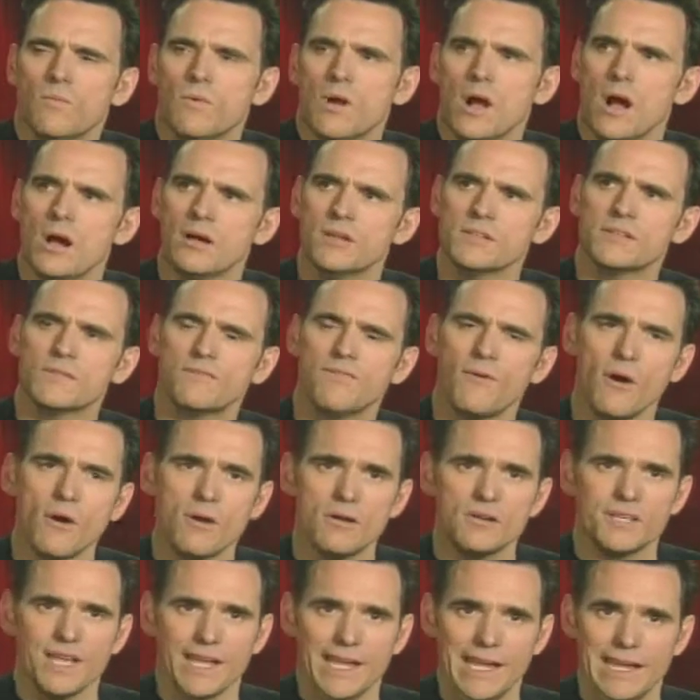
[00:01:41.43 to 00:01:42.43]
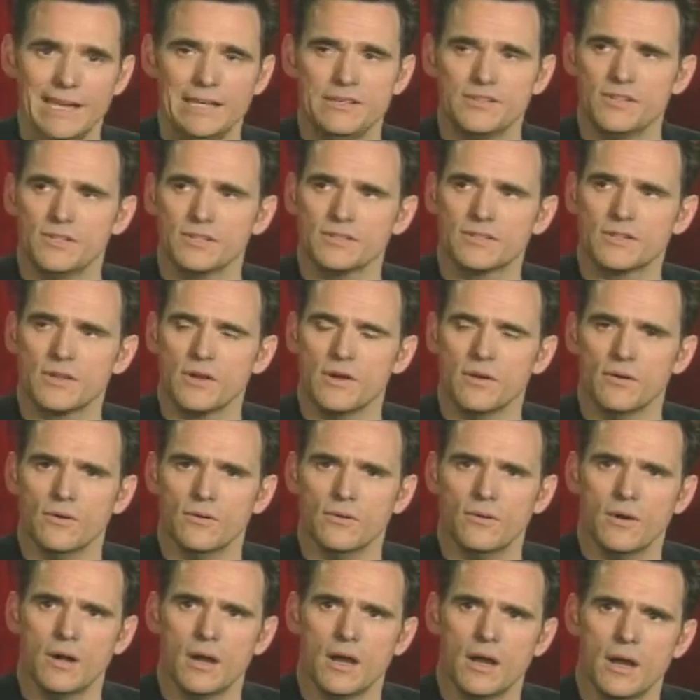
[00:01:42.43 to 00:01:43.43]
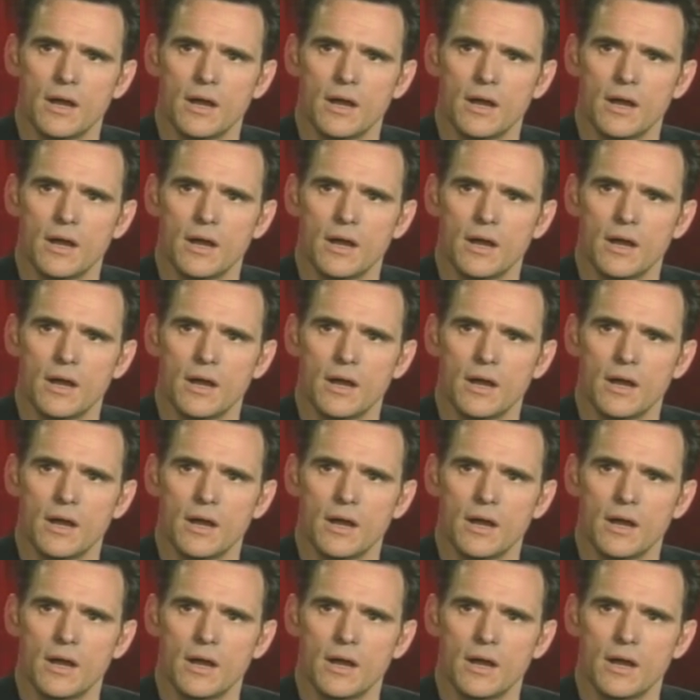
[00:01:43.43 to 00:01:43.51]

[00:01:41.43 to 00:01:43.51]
Well, as far as agents go,